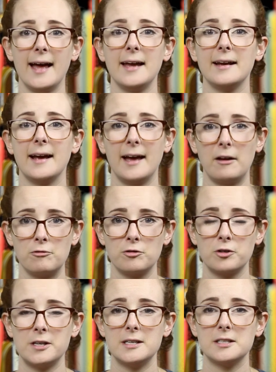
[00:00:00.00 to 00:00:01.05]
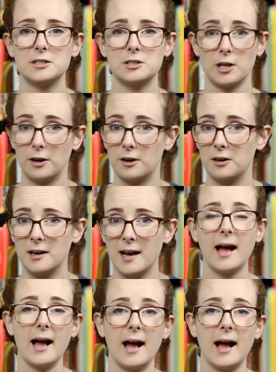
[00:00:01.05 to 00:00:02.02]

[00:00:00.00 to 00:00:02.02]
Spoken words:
at every turn.